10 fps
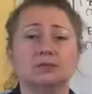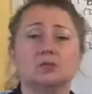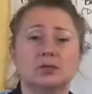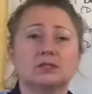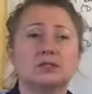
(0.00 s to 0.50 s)

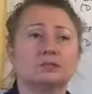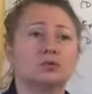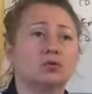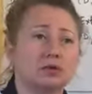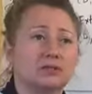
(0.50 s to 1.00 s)
what's the
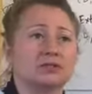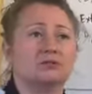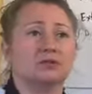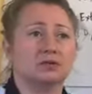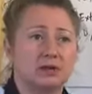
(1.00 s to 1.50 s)
importance of
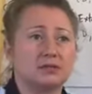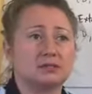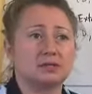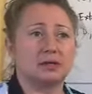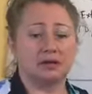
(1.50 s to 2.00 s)
a
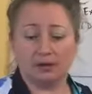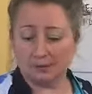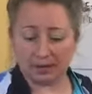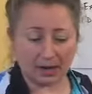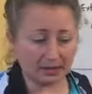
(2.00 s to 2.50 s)
grayscale? I
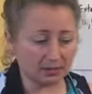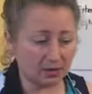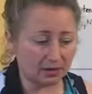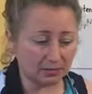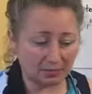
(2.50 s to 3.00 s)
mean, I
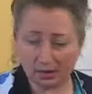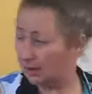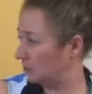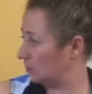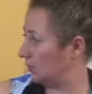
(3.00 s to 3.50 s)
started
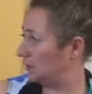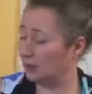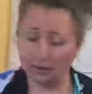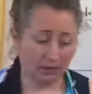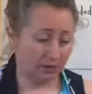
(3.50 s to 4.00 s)
making one
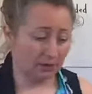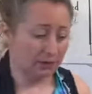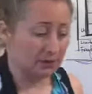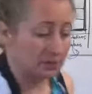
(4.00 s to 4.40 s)
this